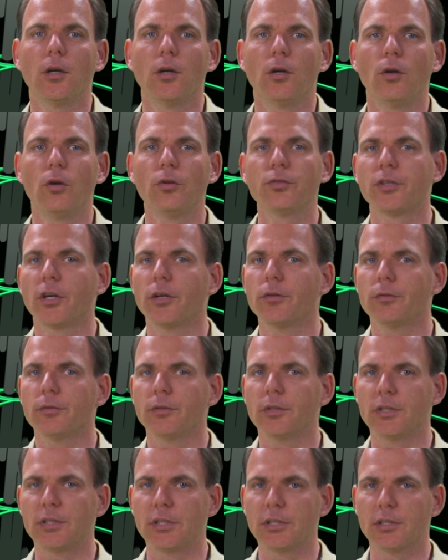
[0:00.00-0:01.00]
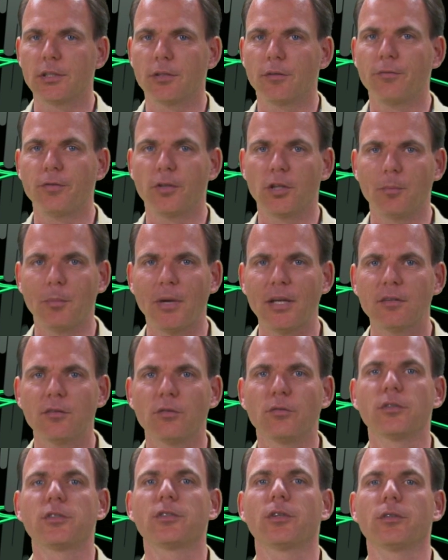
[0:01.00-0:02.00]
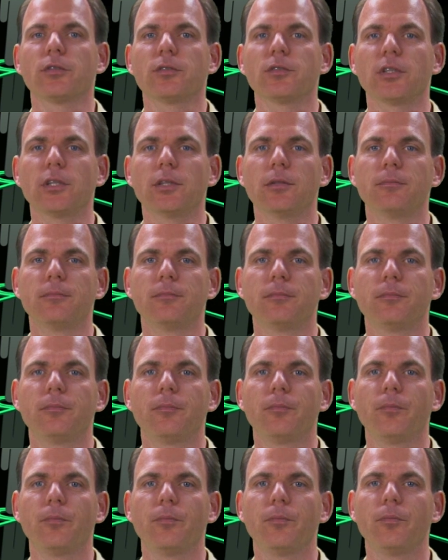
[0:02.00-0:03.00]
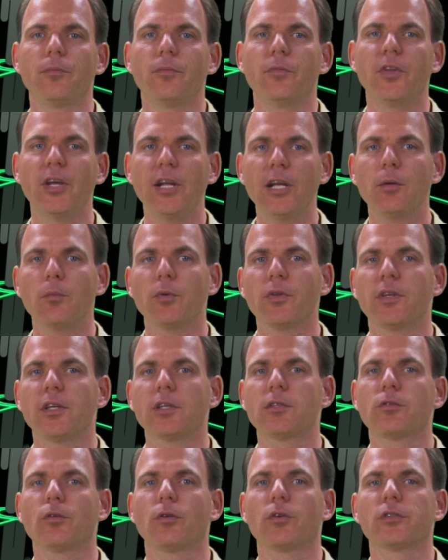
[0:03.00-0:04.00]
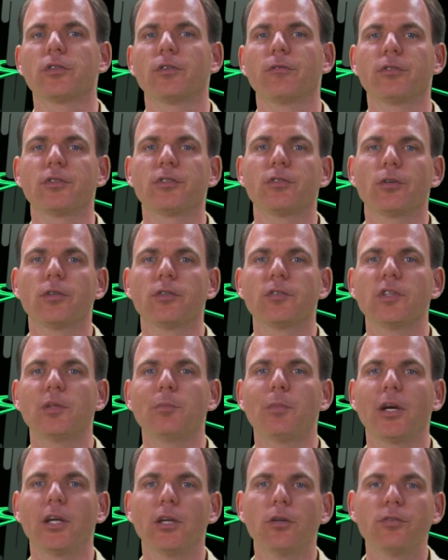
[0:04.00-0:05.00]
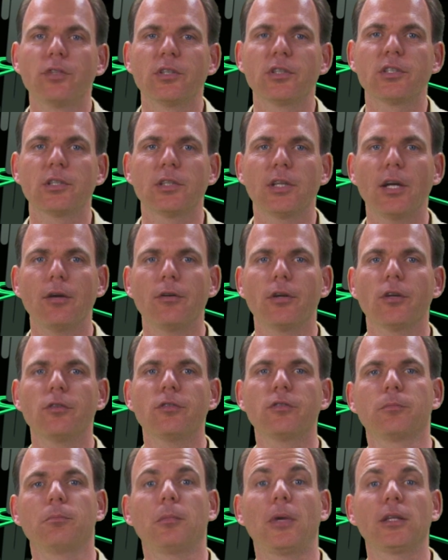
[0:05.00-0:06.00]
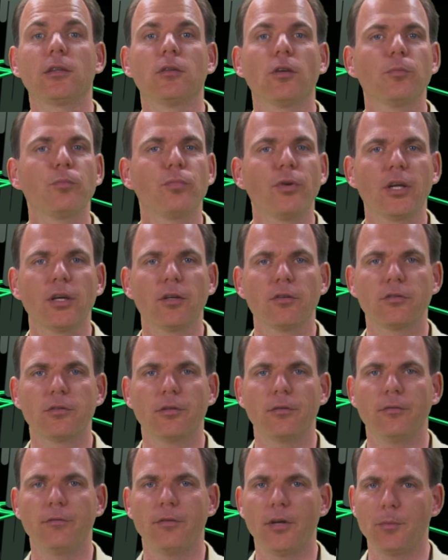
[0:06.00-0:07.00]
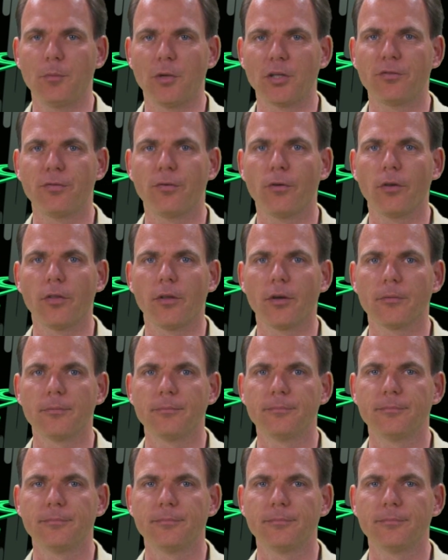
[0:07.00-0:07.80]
Also, this is fundamental uncertainty. Dealing with this source of uncertainty by using scenarios might not bring us very much further.